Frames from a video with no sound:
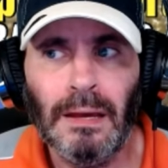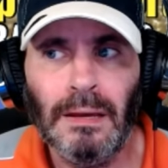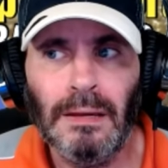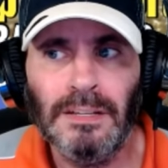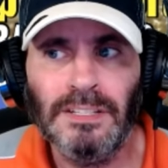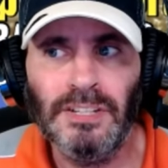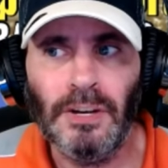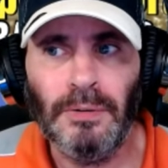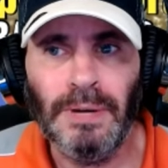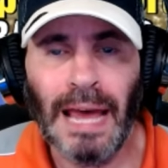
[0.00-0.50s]

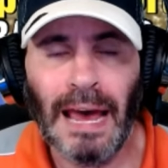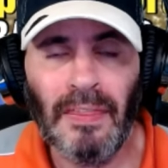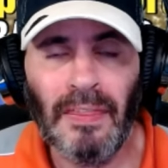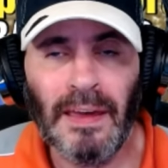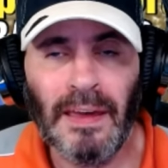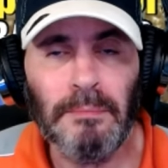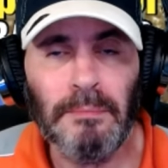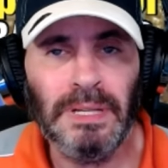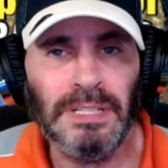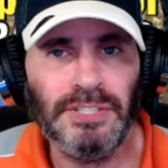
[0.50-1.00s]
So now
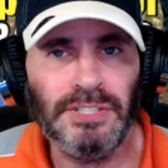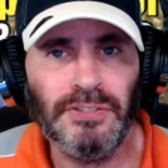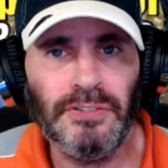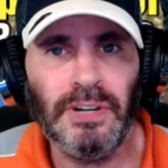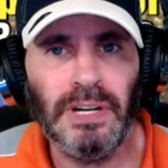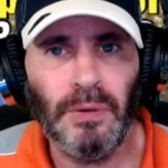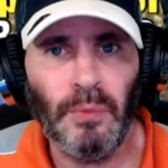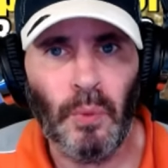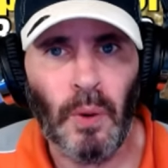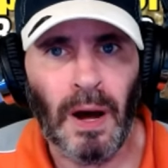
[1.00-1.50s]
that
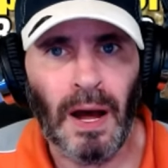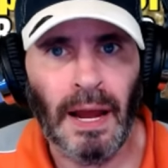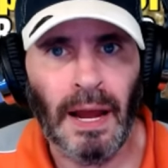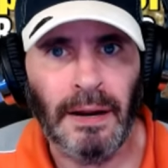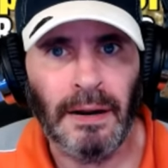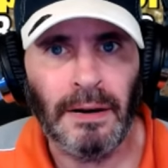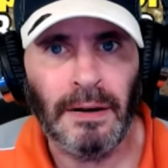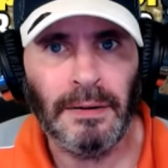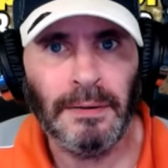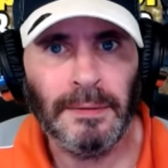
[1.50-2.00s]
Mystery
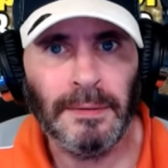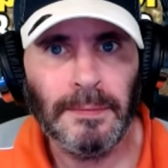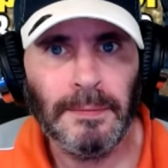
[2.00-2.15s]
Wire,